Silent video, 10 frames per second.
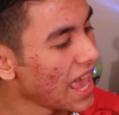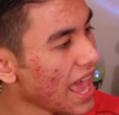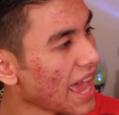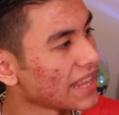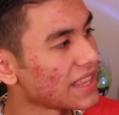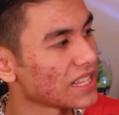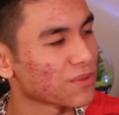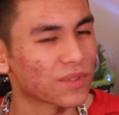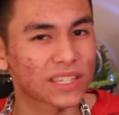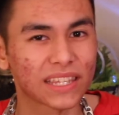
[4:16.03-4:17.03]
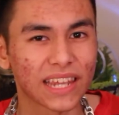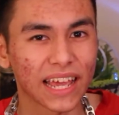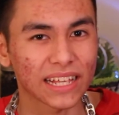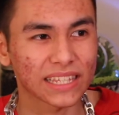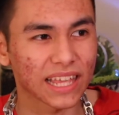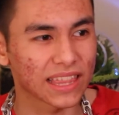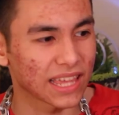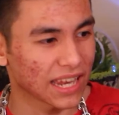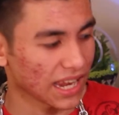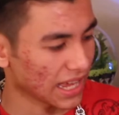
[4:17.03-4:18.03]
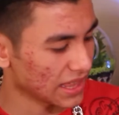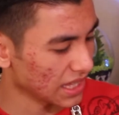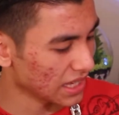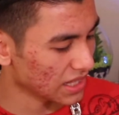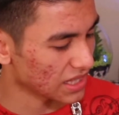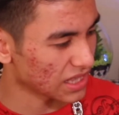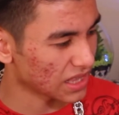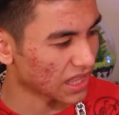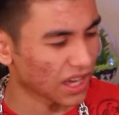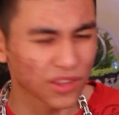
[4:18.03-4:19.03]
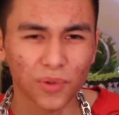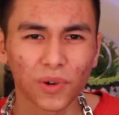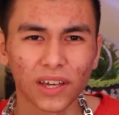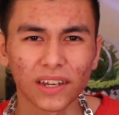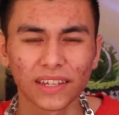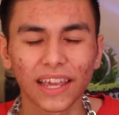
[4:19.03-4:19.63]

and this one's next and then I think it's the other one.